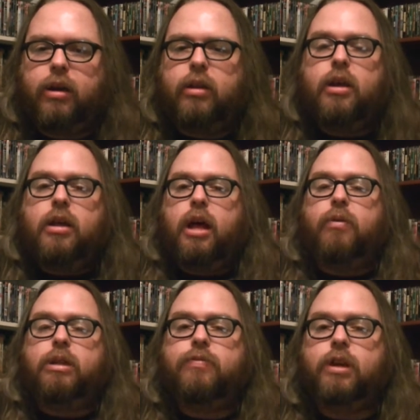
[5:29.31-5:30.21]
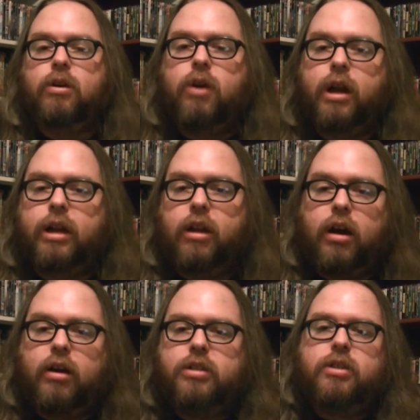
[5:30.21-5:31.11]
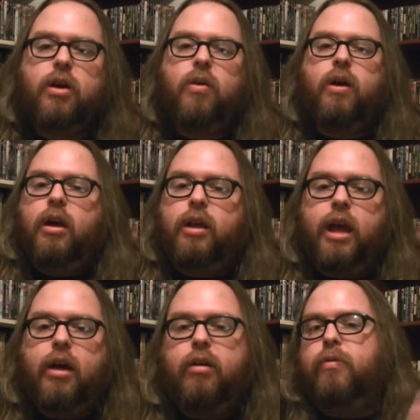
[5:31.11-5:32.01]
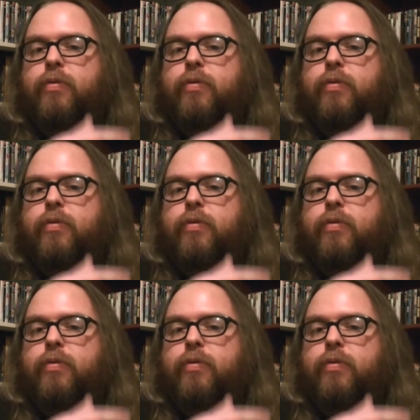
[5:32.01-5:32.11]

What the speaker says: and I don't want this video to go on any longer, so yeah.